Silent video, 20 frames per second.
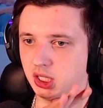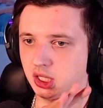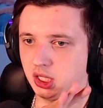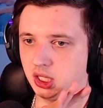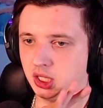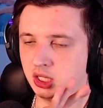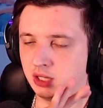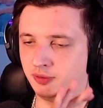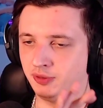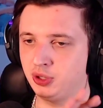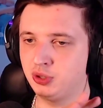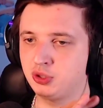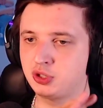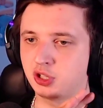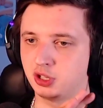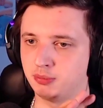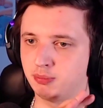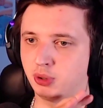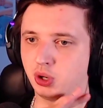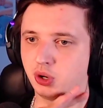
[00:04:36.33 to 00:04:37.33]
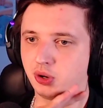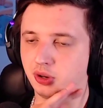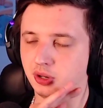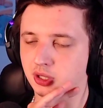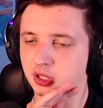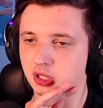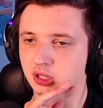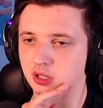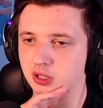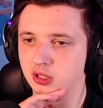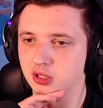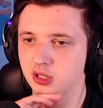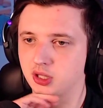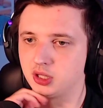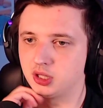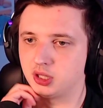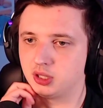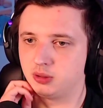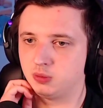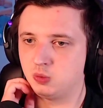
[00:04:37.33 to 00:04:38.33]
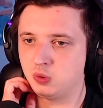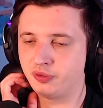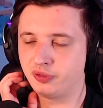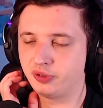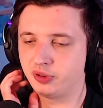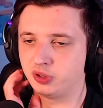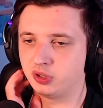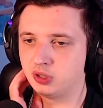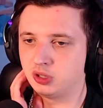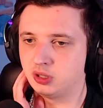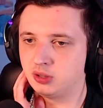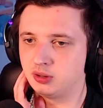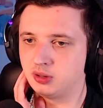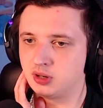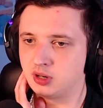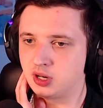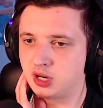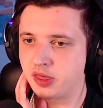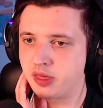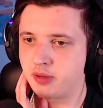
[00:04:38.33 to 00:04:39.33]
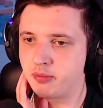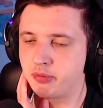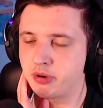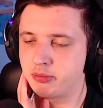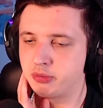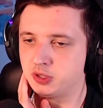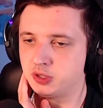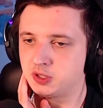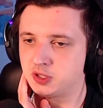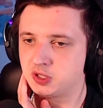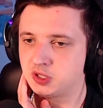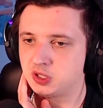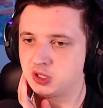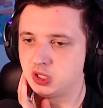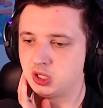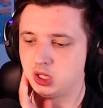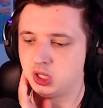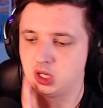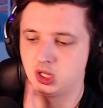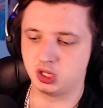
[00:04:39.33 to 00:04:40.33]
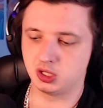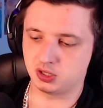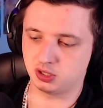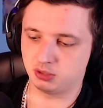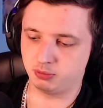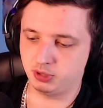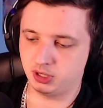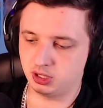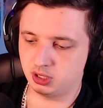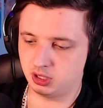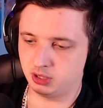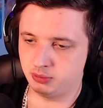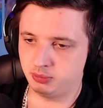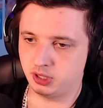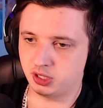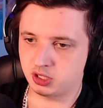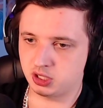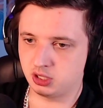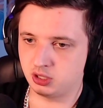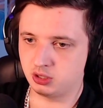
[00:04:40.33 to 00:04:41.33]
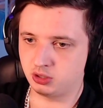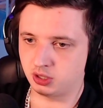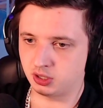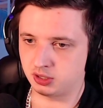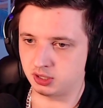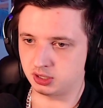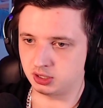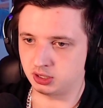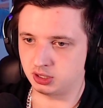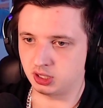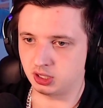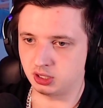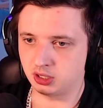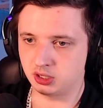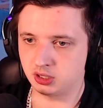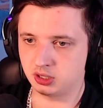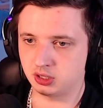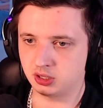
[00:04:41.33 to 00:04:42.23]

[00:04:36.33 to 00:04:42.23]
in the future important again, with other members. So let me actually look at that again.